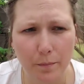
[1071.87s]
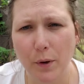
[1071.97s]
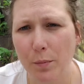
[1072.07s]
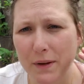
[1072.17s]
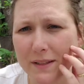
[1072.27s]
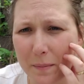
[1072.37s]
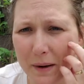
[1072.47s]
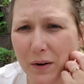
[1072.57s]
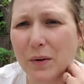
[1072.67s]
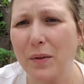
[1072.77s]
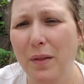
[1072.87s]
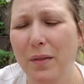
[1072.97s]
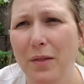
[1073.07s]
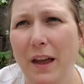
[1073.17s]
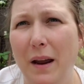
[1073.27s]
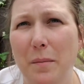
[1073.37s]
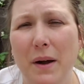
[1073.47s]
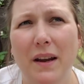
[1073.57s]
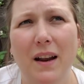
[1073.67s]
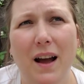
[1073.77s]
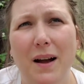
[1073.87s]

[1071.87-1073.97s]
Burpee is a bigger thing, but